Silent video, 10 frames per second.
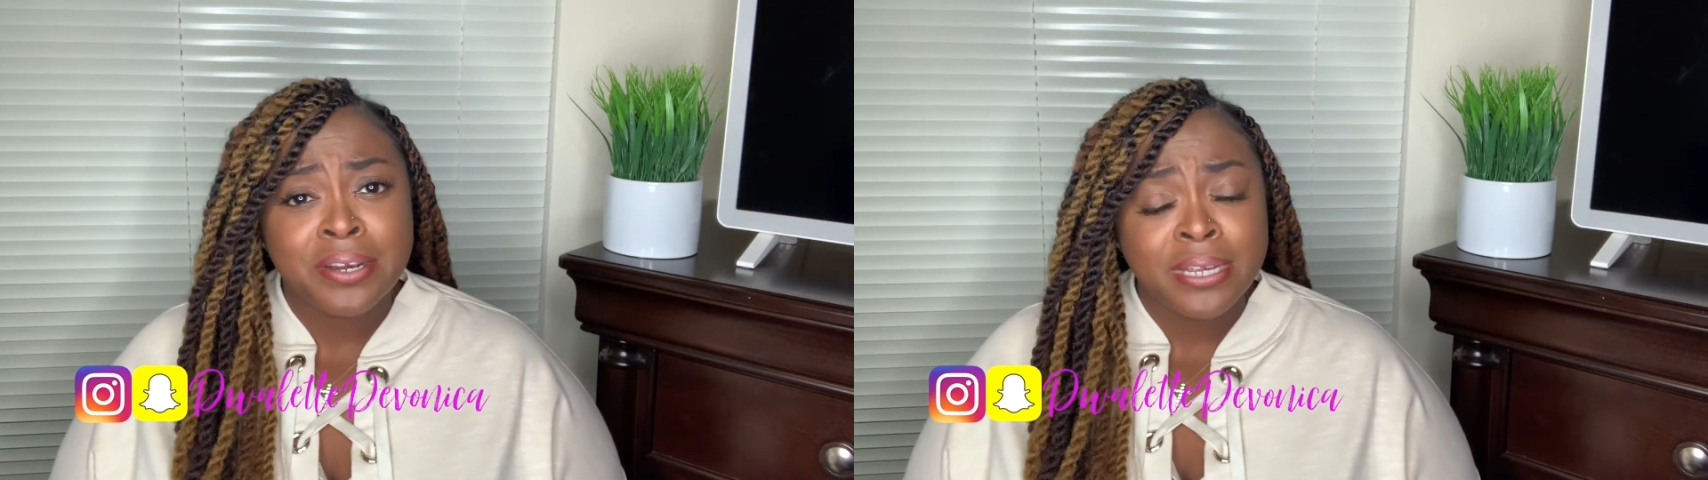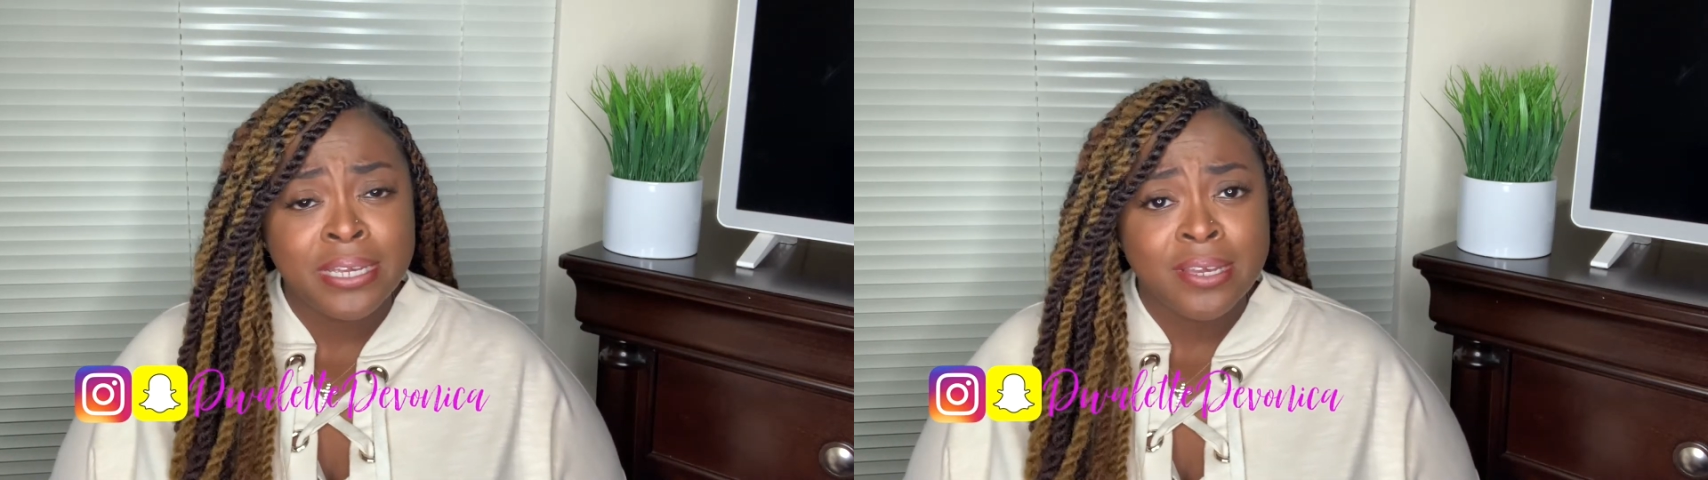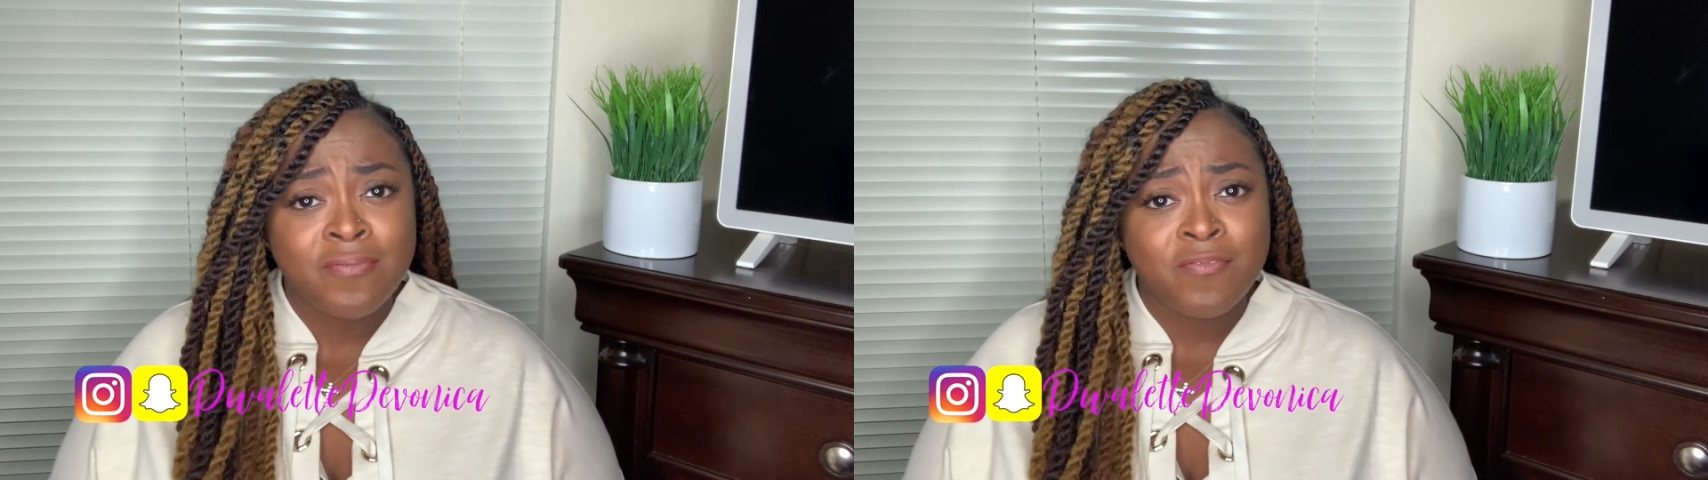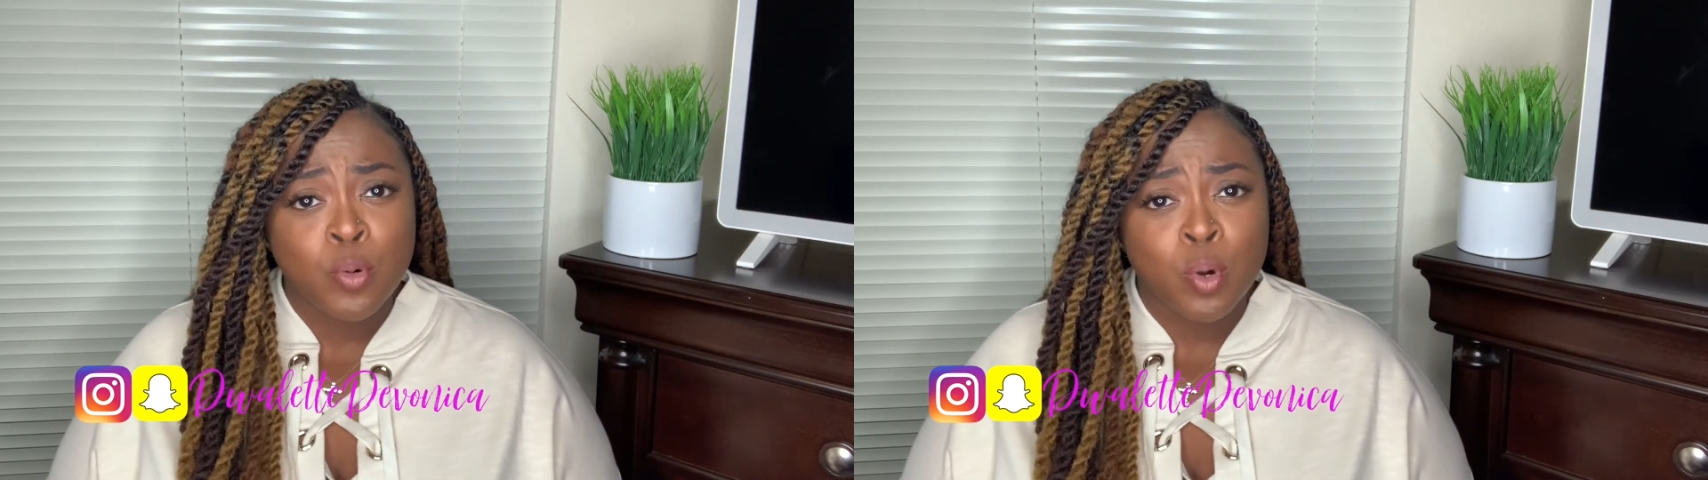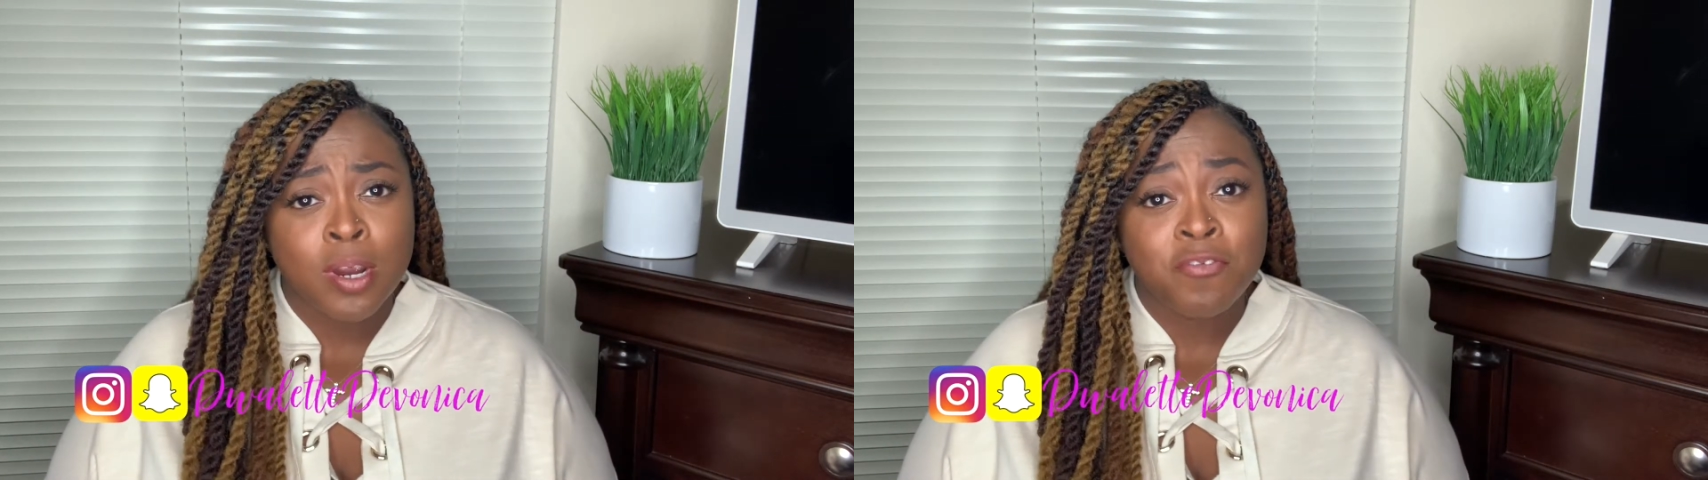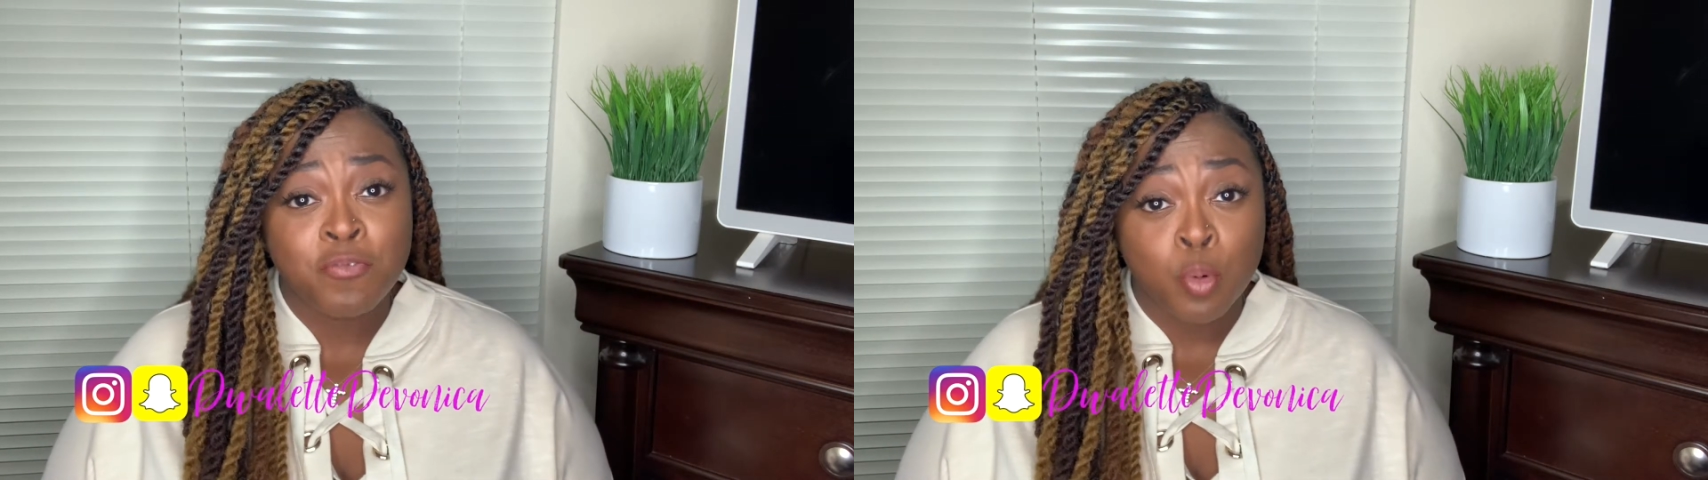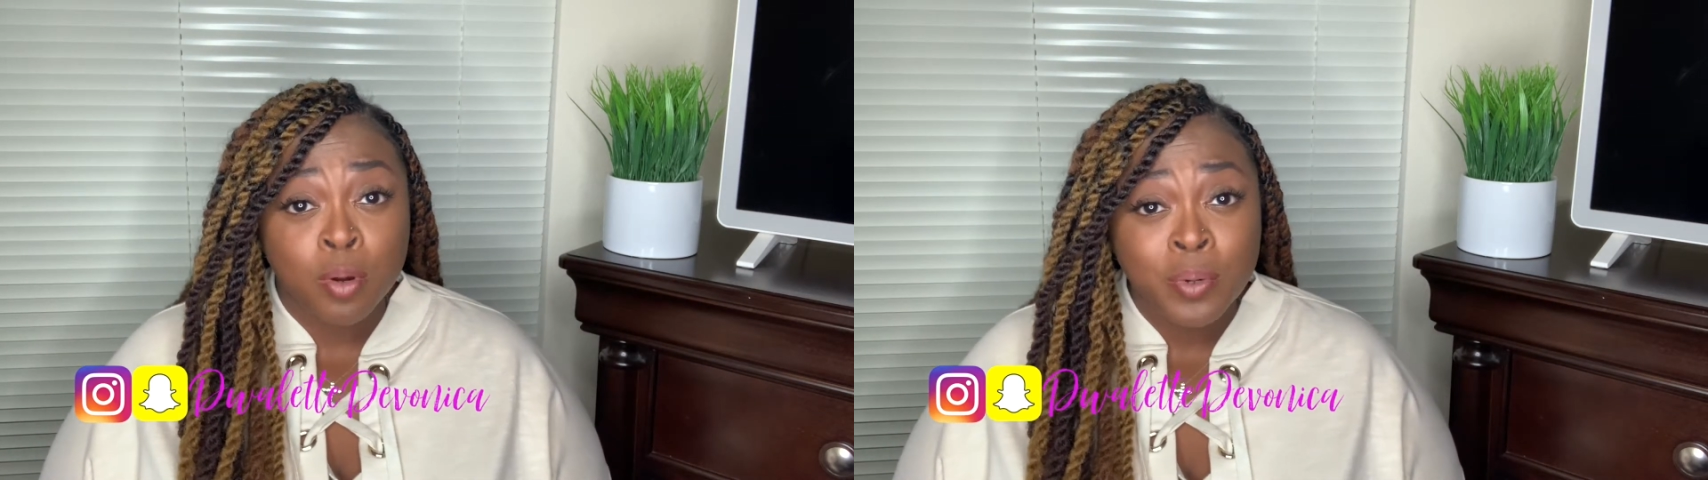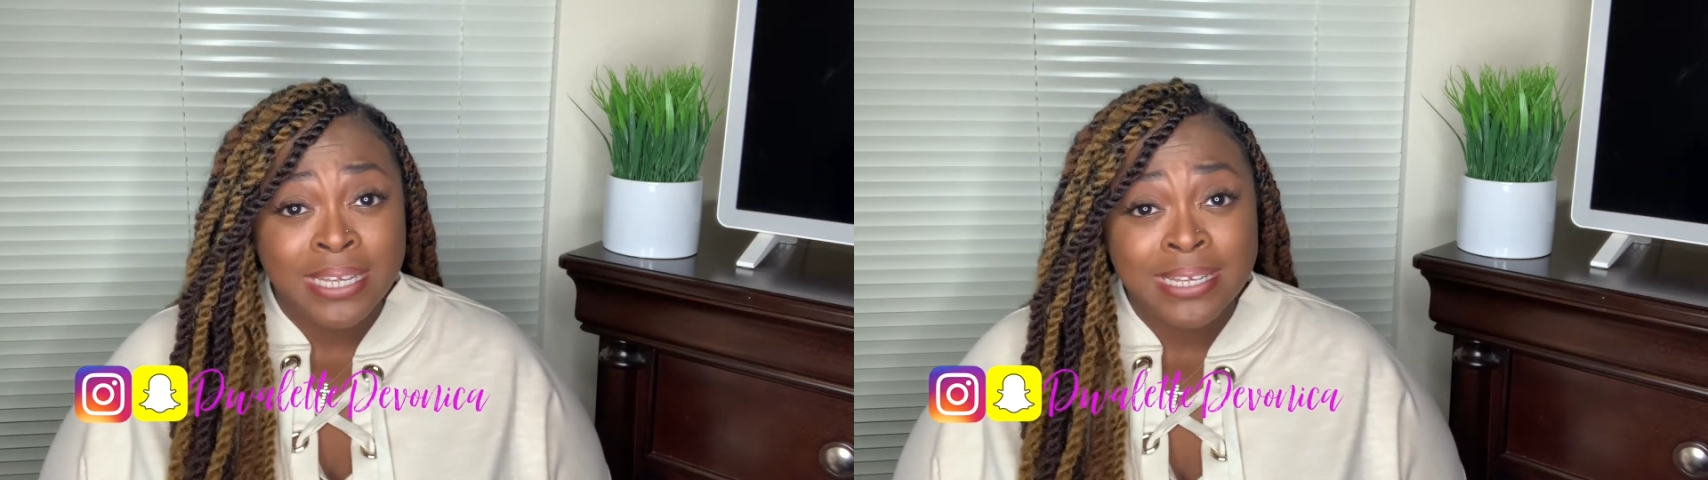in for 4
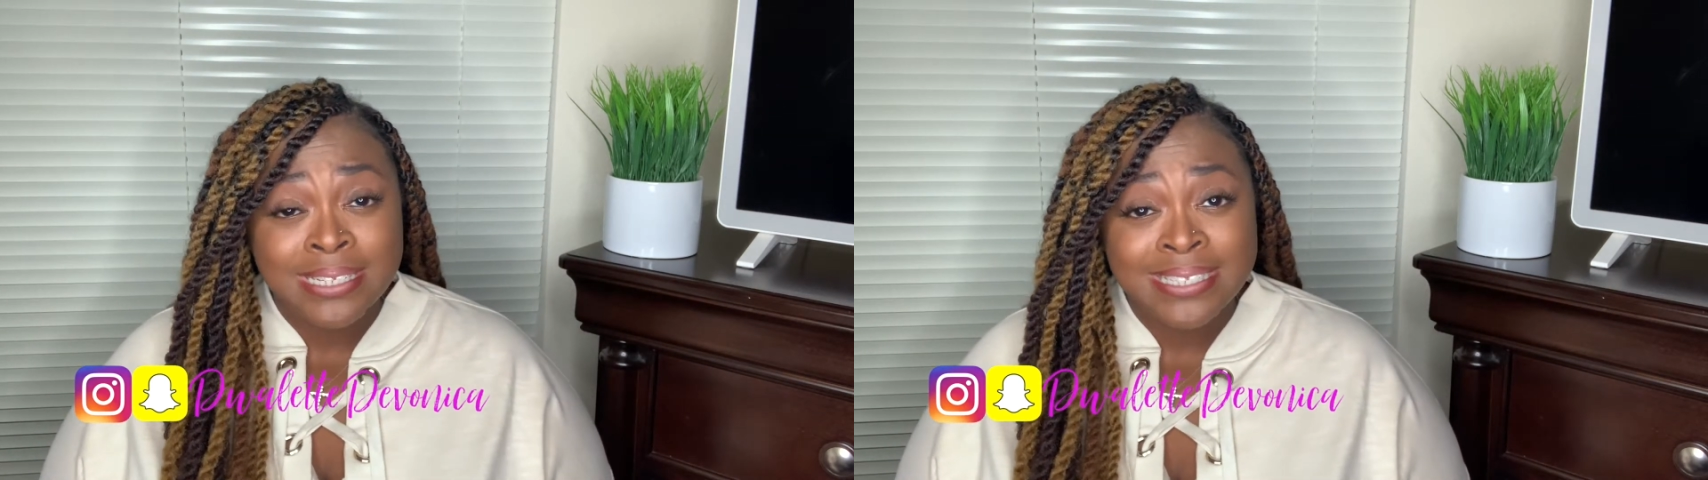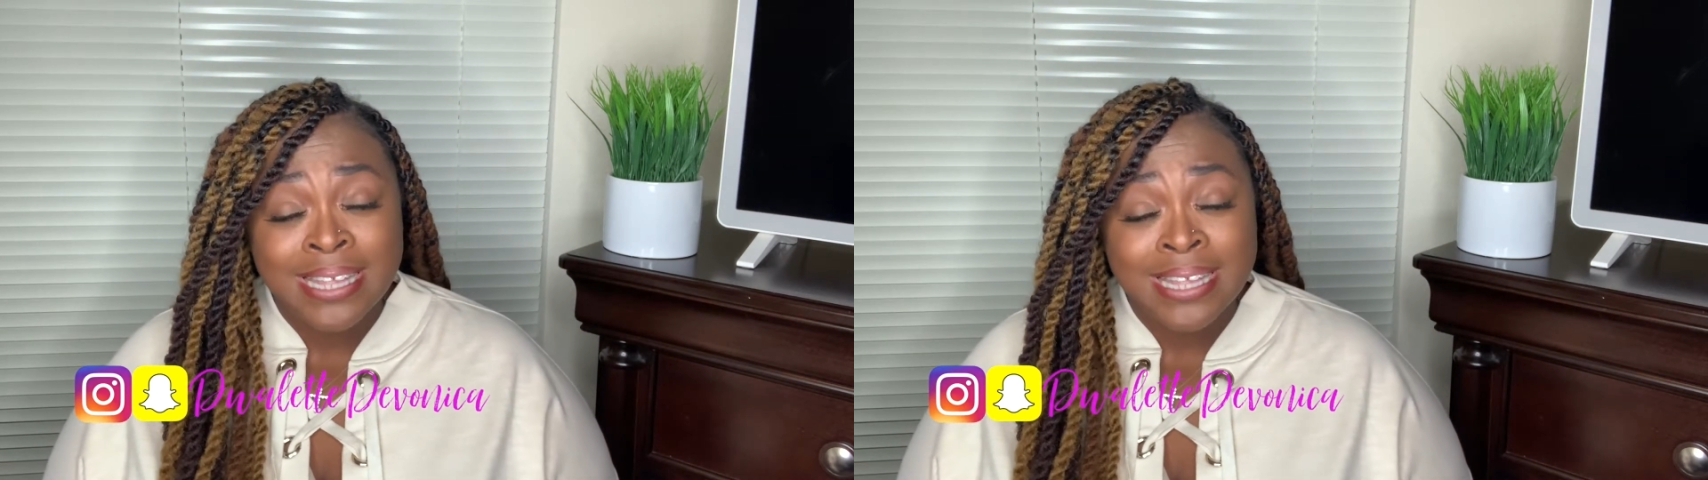weeks,